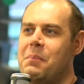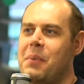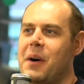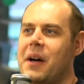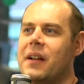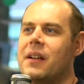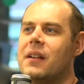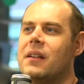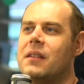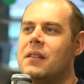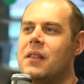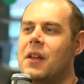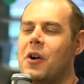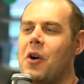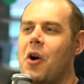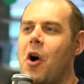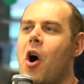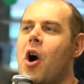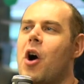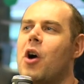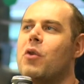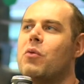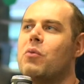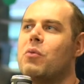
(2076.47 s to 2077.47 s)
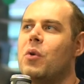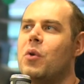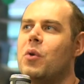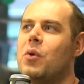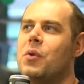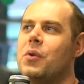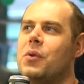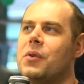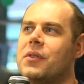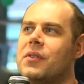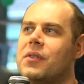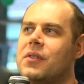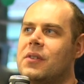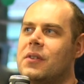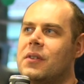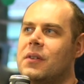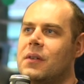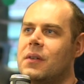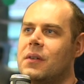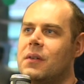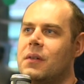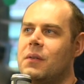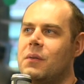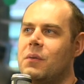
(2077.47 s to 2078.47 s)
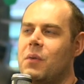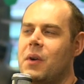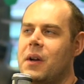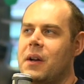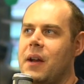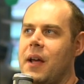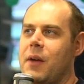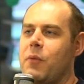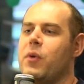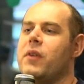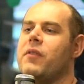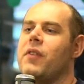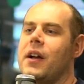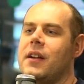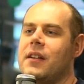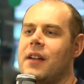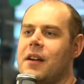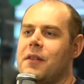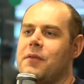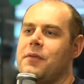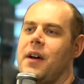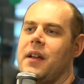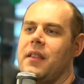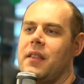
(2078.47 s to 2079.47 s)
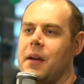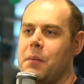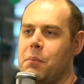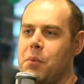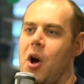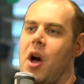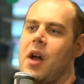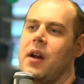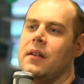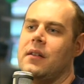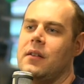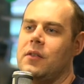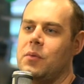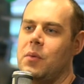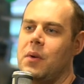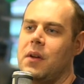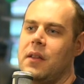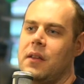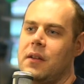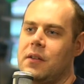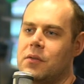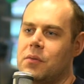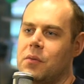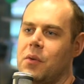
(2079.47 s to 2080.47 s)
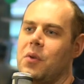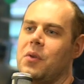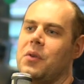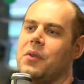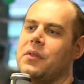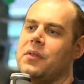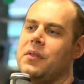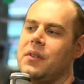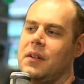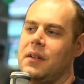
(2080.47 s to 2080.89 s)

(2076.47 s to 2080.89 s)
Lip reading: But there are roles and we've identified like product as one of these roles.